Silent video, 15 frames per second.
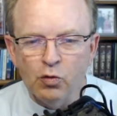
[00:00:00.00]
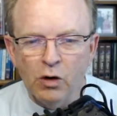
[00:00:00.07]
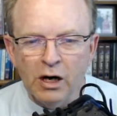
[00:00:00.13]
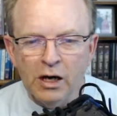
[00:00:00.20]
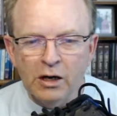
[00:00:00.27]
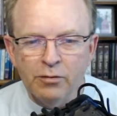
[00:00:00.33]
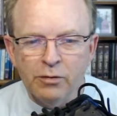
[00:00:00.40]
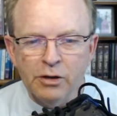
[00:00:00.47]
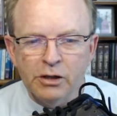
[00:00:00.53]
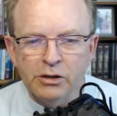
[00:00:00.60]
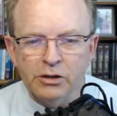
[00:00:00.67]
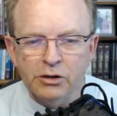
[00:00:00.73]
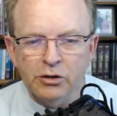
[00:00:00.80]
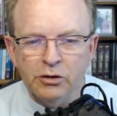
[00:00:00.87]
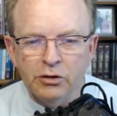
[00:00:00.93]
white
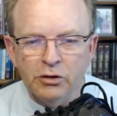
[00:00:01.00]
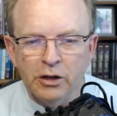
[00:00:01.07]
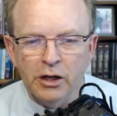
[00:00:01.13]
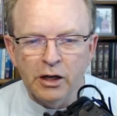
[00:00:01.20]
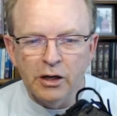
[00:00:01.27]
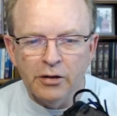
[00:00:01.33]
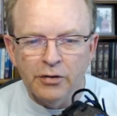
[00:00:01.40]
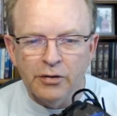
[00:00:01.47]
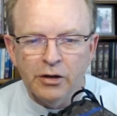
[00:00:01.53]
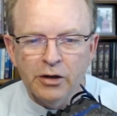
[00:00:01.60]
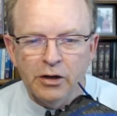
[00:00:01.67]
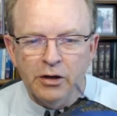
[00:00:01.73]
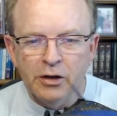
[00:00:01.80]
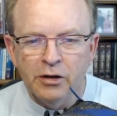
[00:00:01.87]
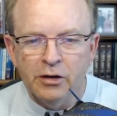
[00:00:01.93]
midsole and
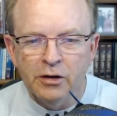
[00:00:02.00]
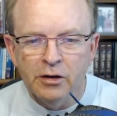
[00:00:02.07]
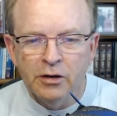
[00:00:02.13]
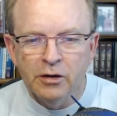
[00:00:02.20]
the